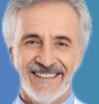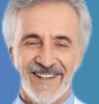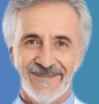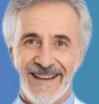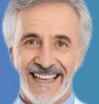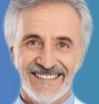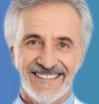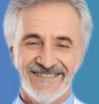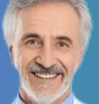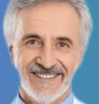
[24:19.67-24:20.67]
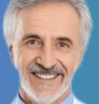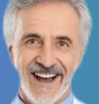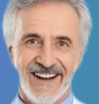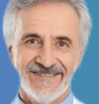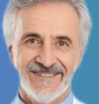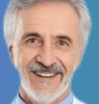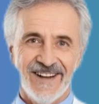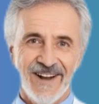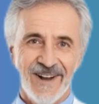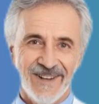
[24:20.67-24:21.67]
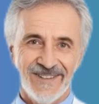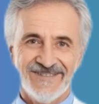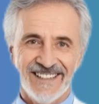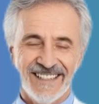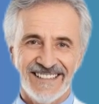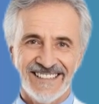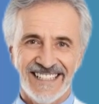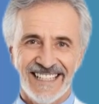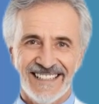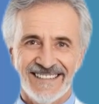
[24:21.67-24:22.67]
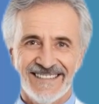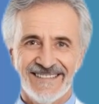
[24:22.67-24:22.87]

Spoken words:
your balance feels off, or you feel unsteady.